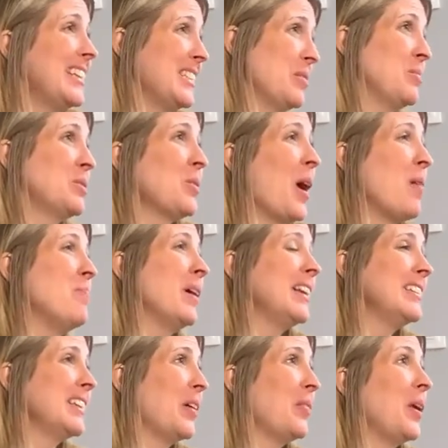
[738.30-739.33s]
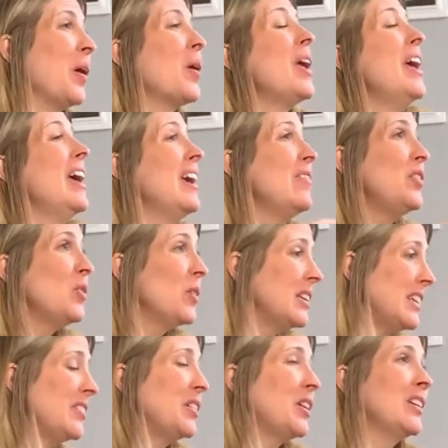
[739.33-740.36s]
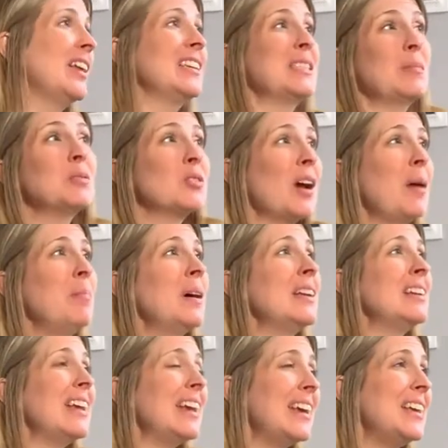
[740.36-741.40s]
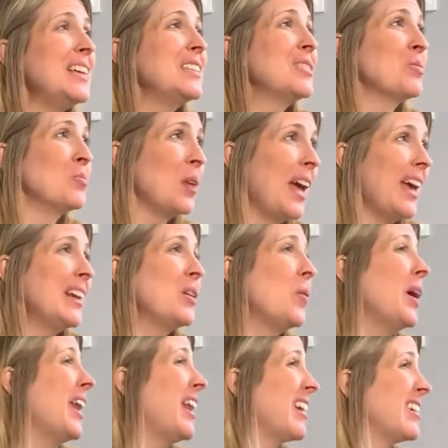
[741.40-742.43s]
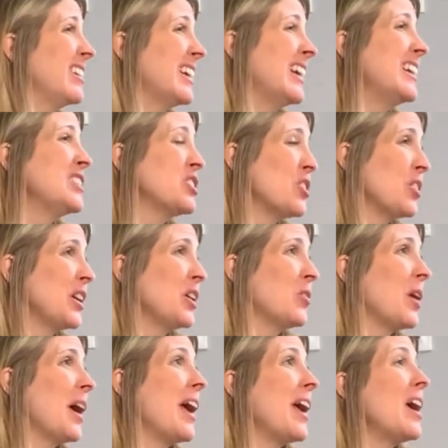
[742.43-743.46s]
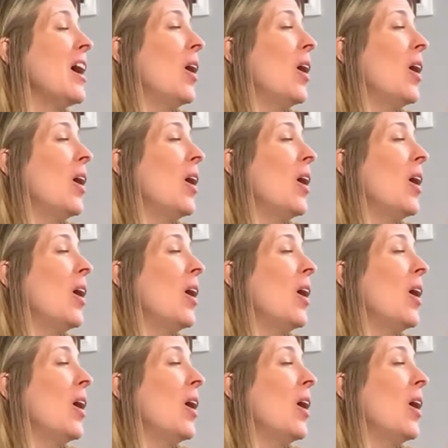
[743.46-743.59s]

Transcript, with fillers: subscribe button down there. If you look down there and that subscribe button is red, go ahead and click it and turn it gray.